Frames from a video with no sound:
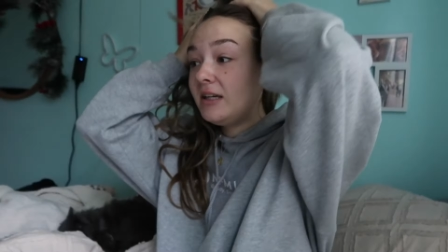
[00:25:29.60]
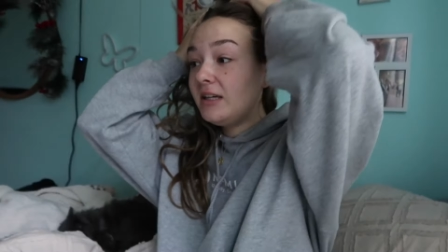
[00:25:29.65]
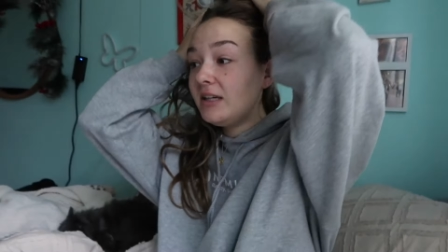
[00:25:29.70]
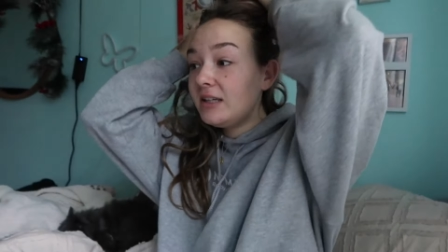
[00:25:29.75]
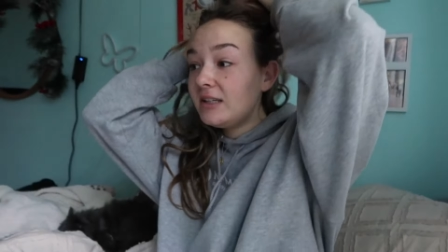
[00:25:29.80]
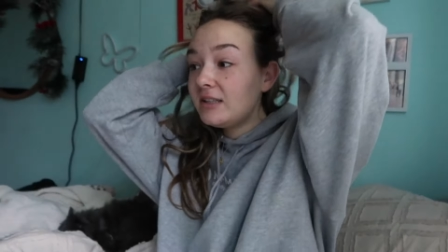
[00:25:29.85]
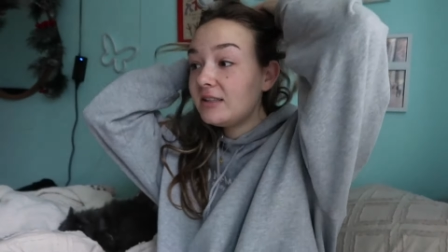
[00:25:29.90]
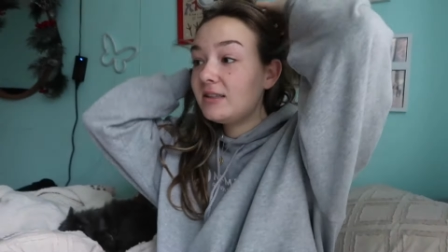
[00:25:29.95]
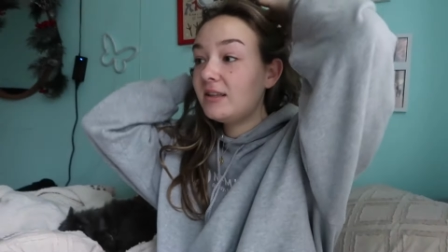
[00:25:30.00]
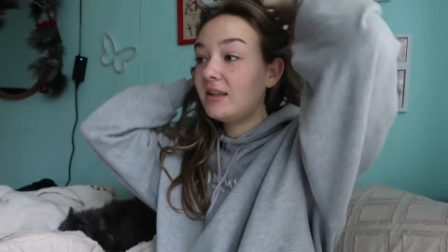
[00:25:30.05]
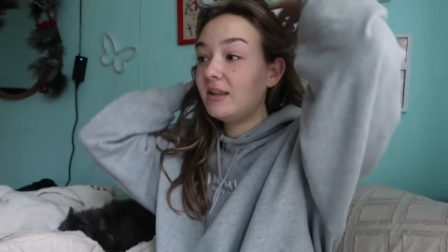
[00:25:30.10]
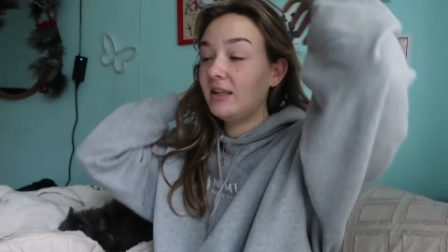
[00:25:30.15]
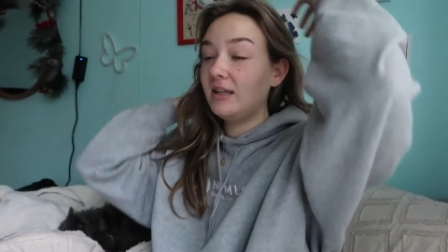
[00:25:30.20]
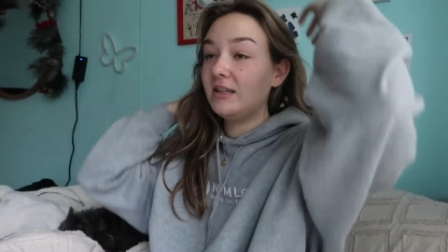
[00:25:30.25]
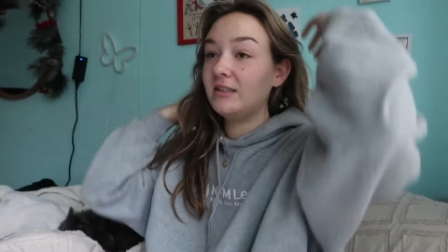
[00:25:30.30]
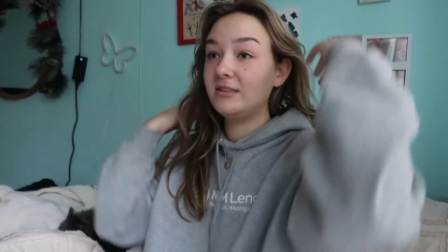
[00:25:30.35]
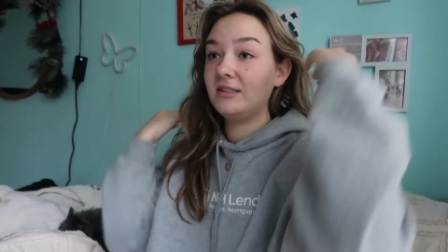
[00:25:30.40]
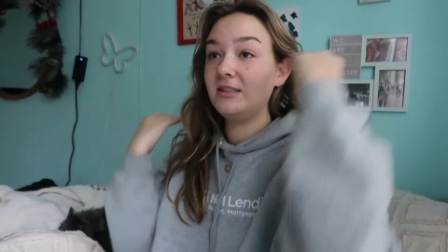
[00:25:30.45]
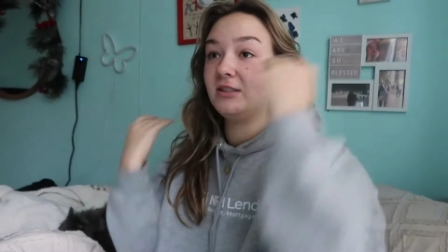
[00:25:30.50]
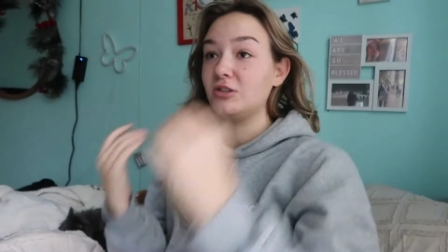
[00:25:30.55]
He
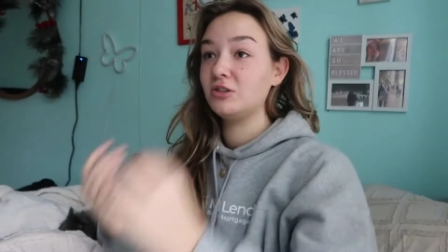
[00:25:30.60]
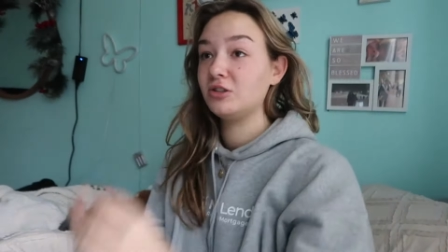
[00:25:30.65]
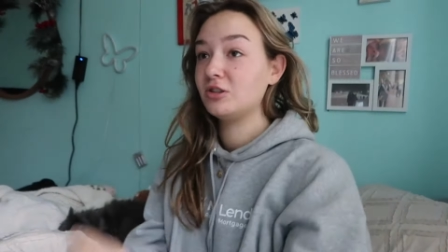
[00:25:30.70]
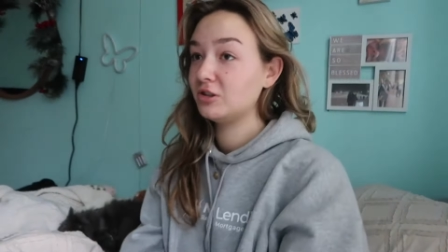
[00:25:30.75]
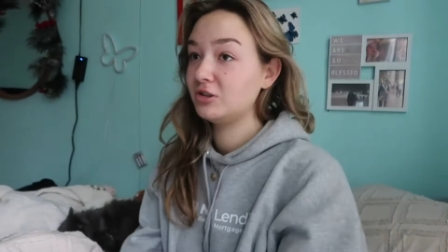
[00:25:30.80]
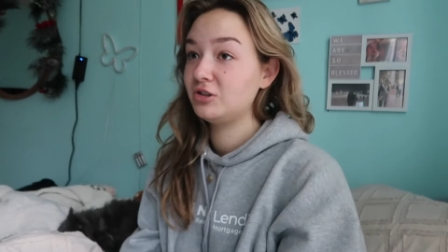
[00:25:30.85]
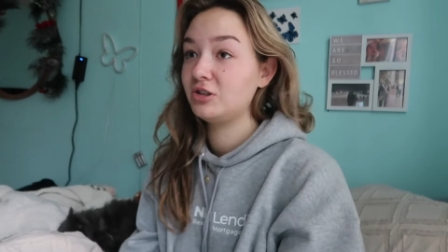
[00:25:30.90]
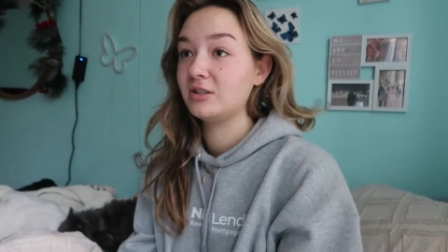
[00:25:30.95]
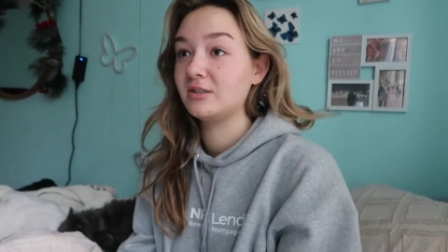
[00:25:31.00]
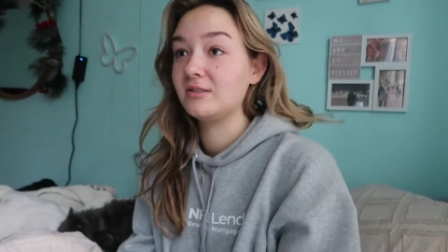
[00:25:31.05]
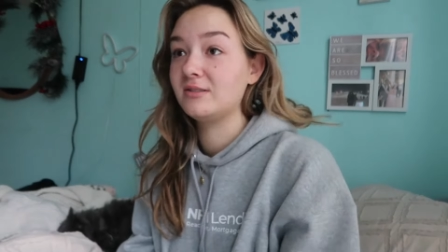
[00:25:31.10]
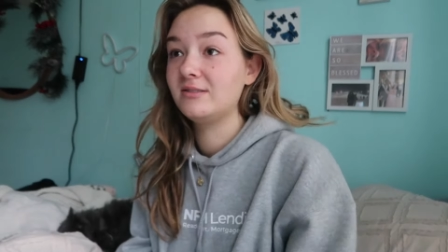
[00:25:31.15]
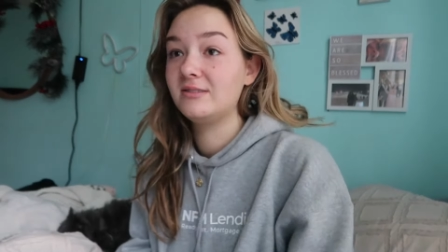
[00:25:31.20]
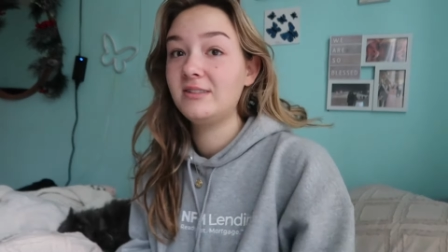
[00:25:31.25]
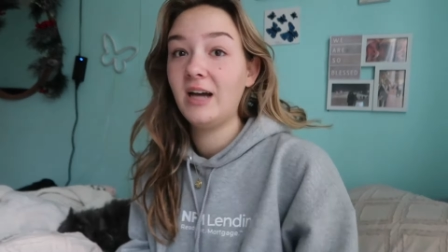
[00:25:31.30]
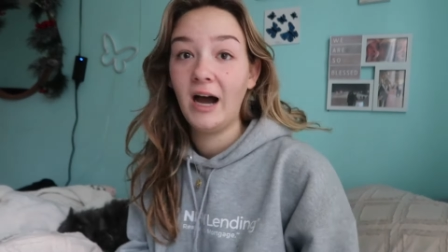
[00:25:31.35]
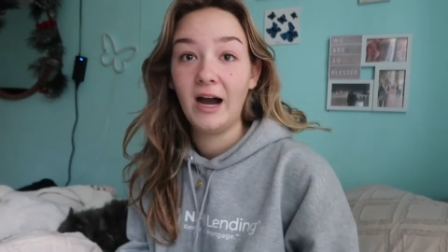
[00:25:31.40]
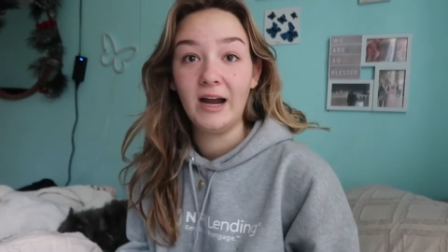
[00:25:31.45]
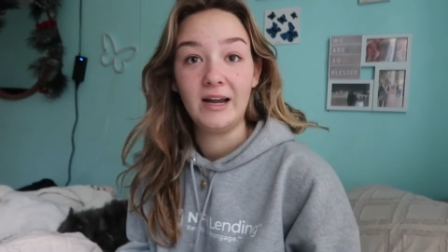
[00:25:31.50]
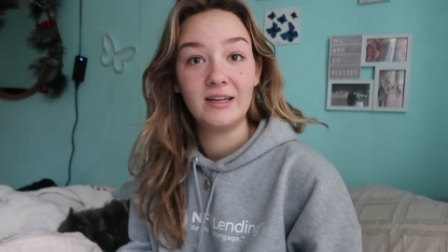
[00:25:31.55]
thinks he should just
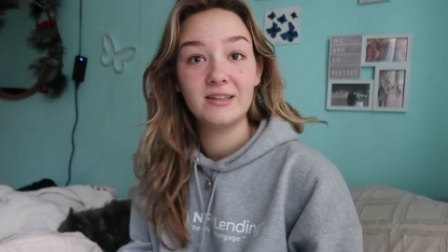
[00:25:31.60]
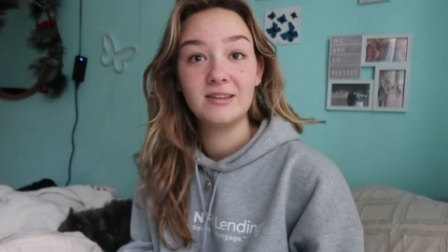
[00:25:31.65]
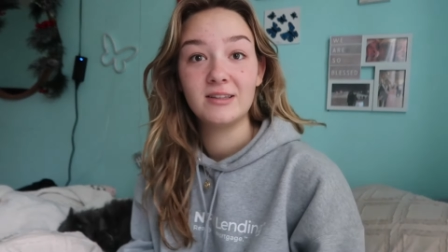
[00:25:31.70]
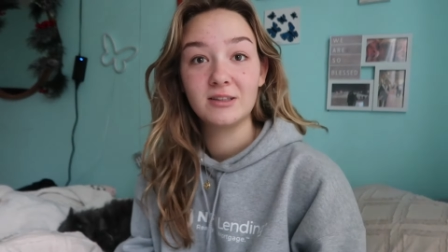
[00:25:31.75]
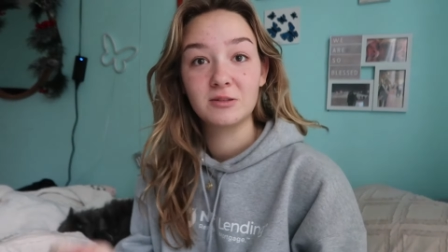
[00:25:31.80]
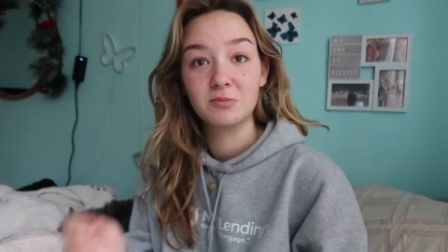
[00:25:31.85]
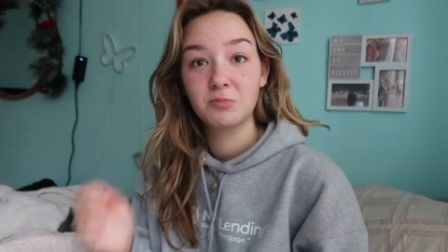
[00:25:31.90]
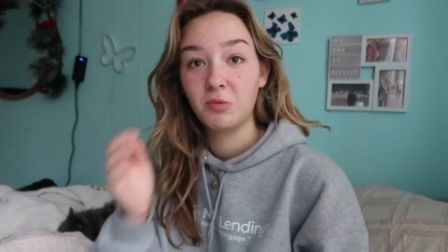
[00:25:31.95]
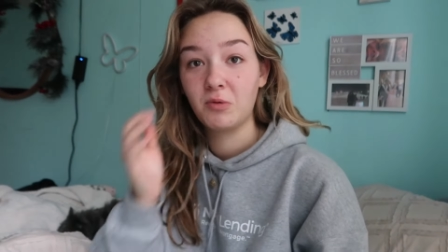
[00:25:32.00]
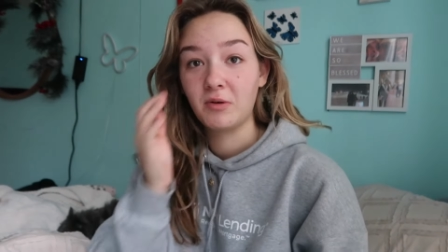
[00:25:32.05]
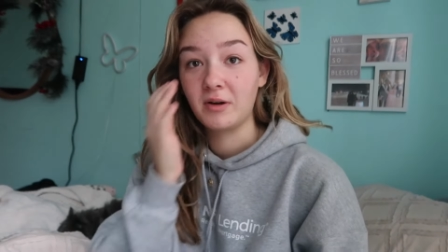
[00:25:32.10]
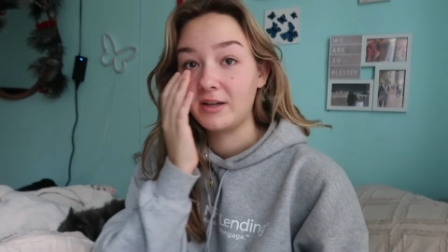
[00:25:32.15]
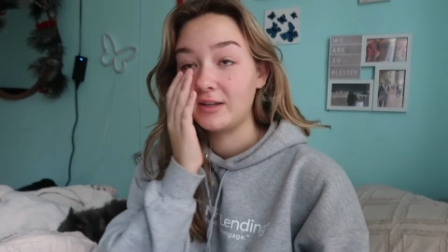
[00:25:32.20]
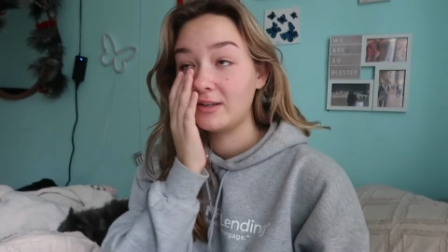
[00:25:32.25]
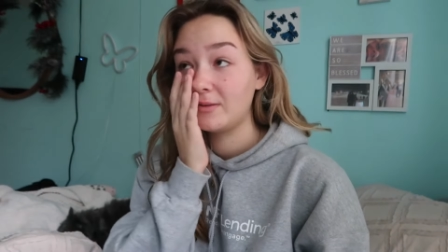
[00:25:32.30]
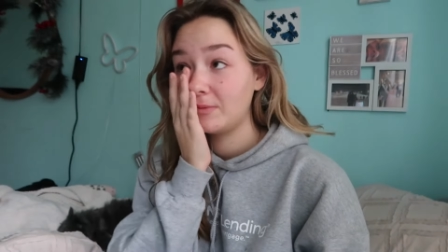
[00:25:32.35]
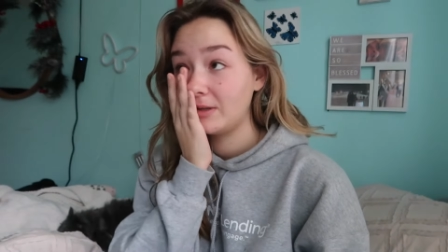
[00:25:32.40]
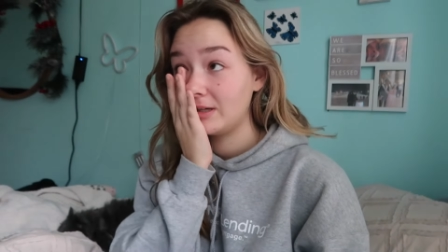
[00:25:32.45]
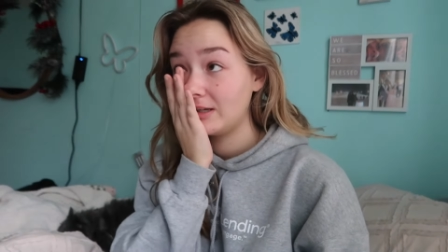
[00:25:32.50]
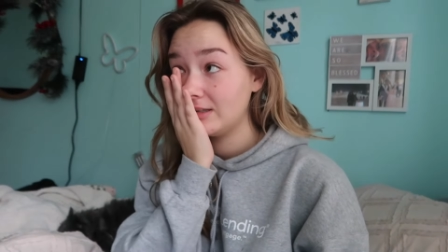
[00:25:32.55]
die at this point
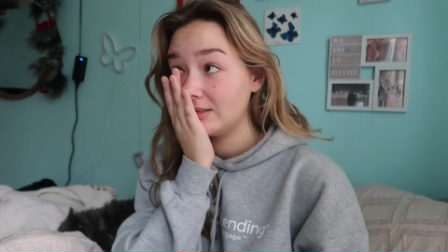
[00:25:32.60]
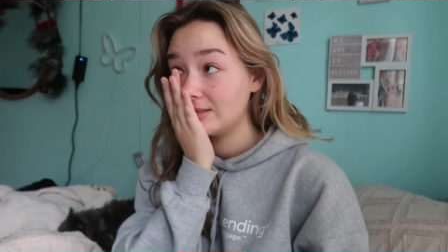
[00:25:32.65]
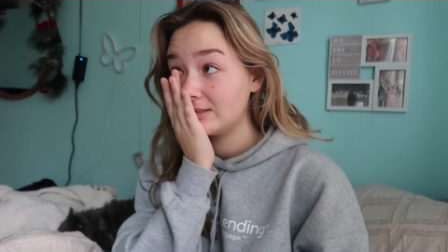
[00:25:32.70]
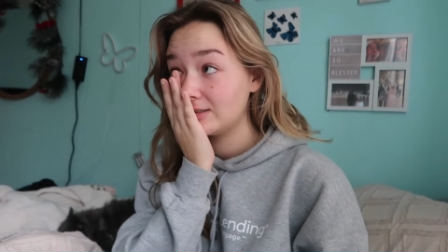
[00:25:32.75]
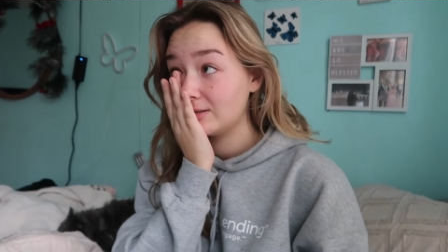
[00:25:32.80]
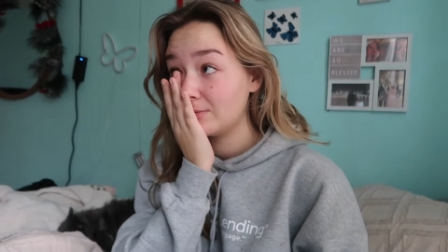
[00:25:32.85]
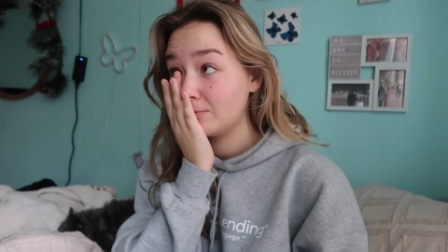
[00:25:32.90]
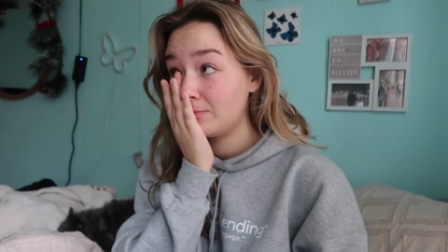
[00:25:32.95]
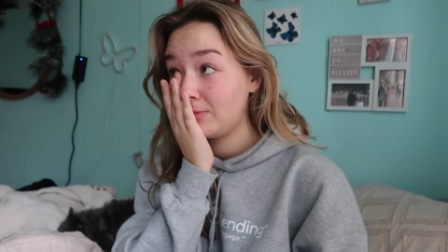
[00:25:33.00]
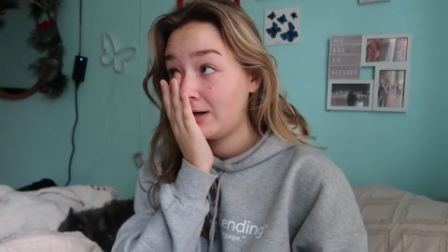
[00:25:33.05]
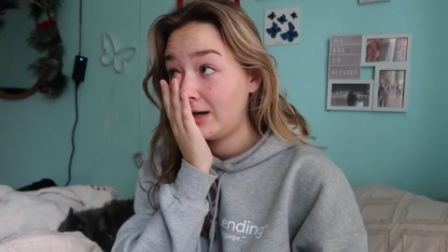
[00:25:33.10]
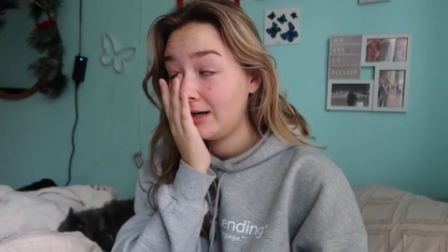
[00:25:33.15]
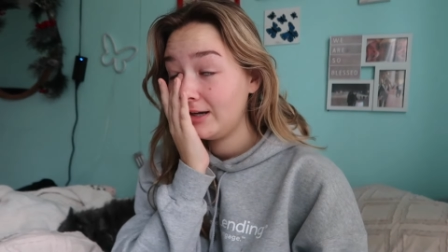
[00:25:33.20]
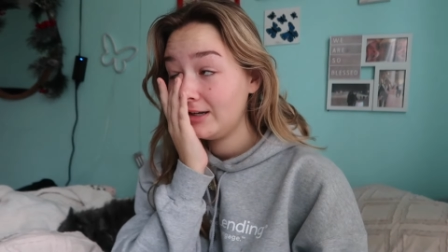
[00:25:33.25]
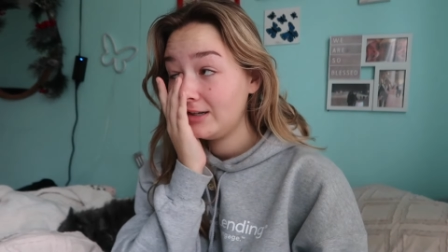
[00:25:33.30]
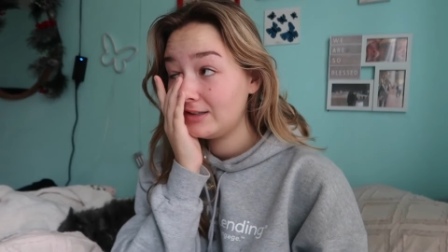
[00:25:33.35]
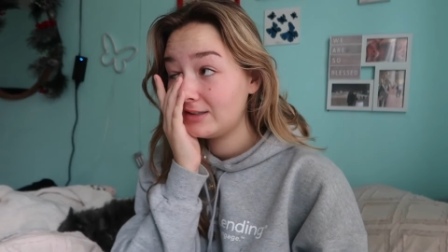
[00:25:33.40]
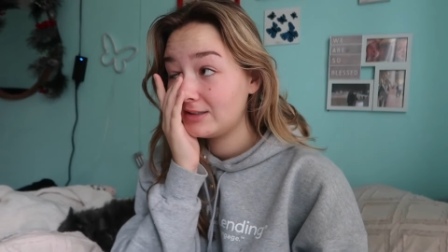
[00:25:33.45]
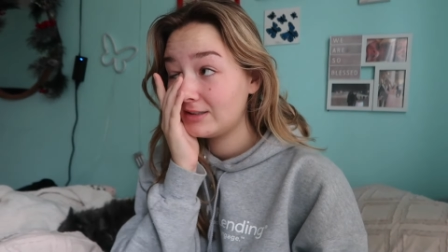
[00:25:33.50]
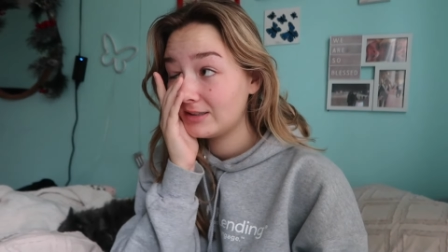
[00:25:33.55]
because
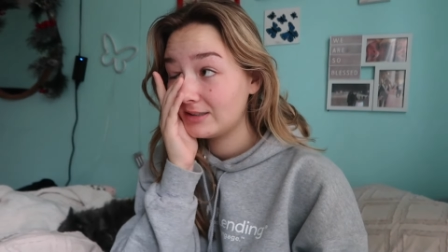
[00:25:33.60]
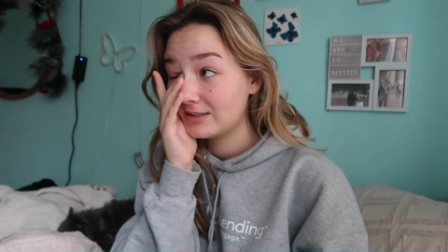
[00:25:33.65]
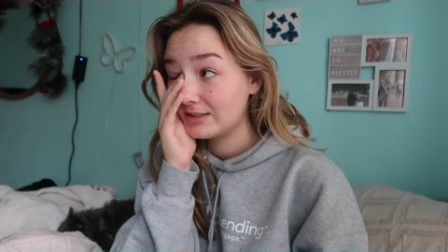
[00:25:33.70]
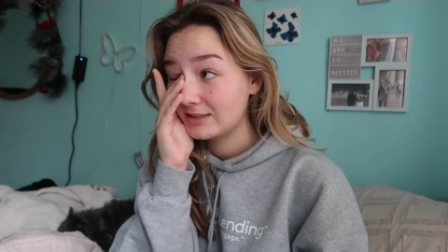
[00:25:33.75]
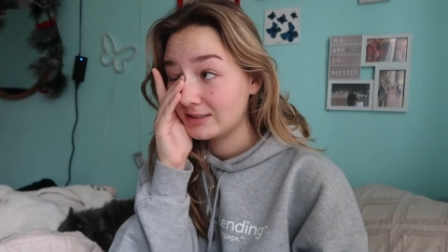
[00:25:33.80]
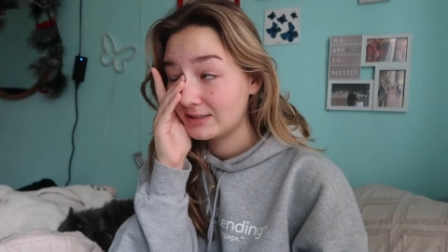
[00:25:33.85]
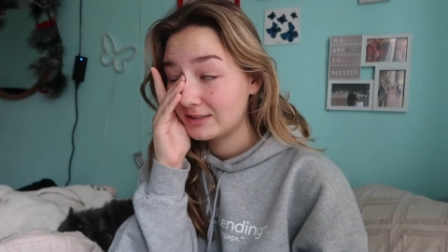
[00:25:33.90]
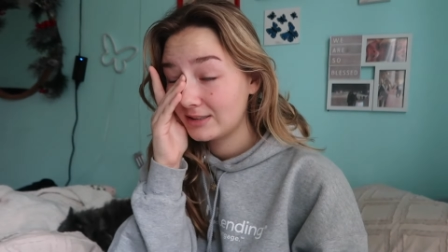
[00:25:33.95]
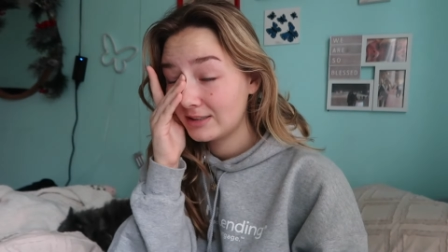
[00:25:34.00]
my goodness,